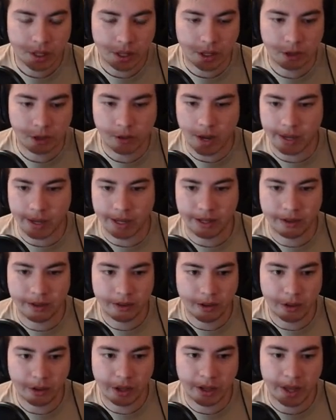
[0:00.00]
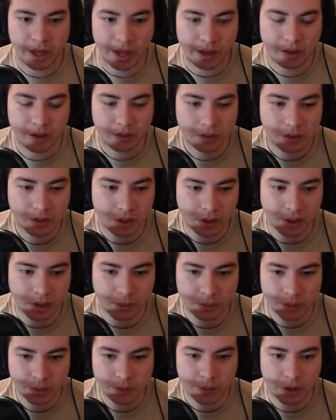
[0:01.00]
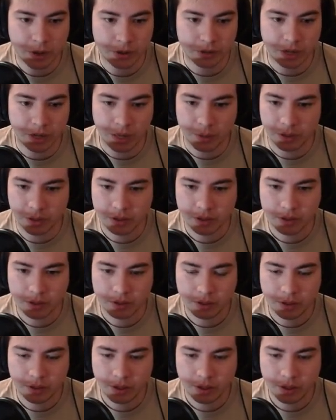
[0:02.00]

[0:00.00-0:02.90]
dragon looking at spells and amulets.